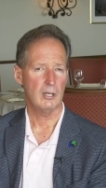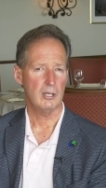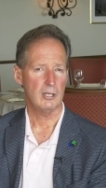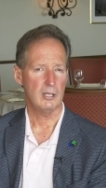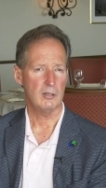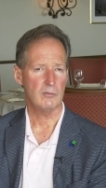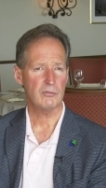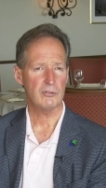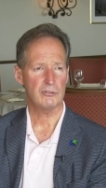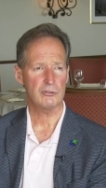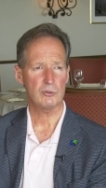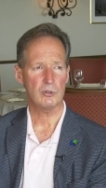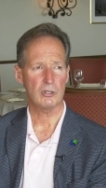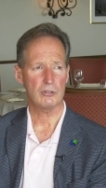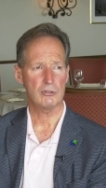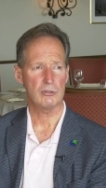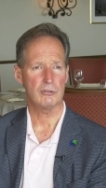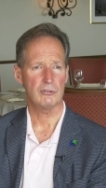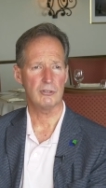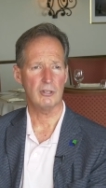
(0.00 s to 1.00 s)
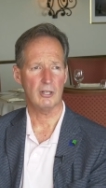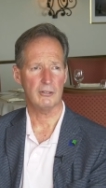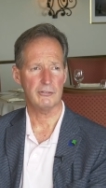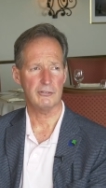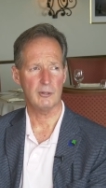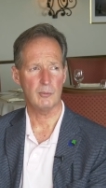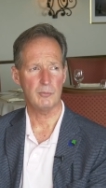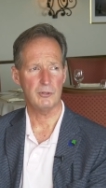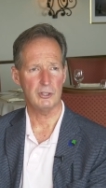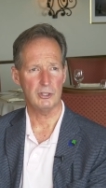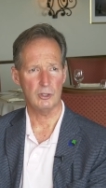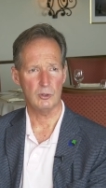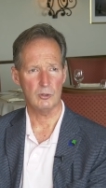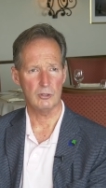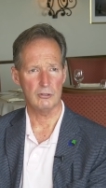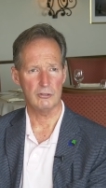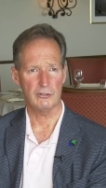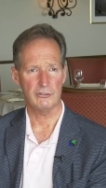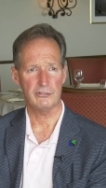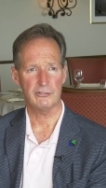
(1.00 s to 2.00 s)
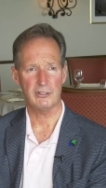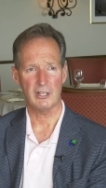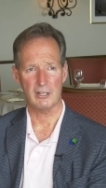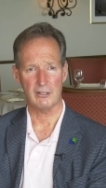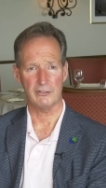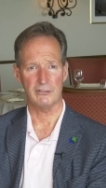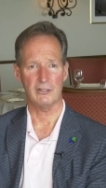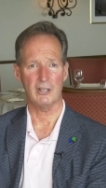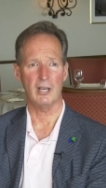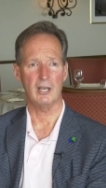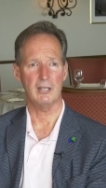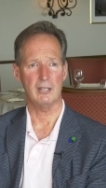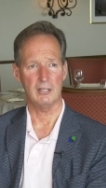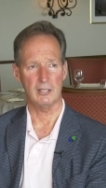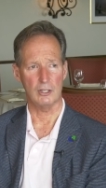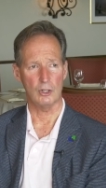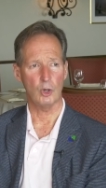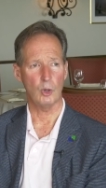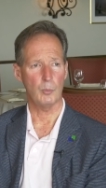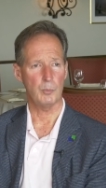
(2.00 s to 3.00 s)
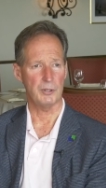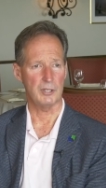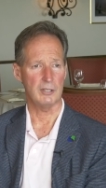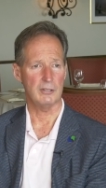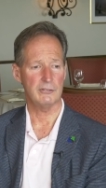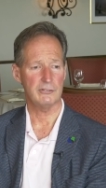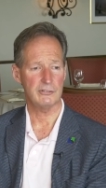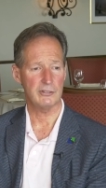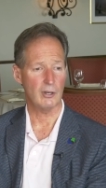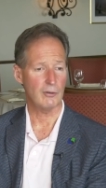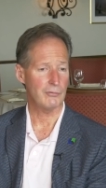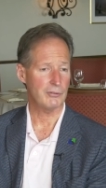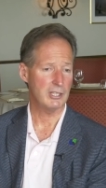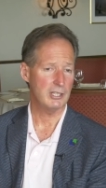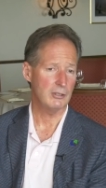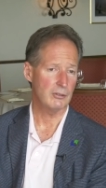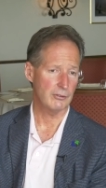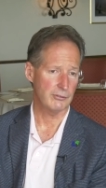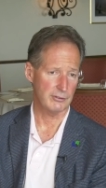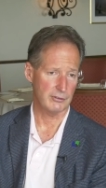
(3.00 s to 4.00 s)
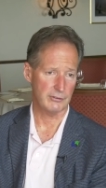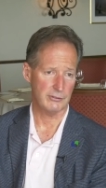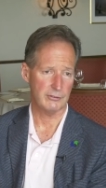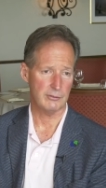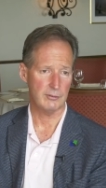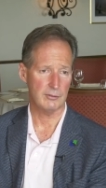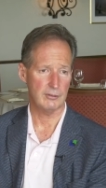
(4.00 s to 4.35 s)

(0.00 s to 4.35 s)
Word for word: infrastructure is not something you could just set aside and then hope it self-heals. It's,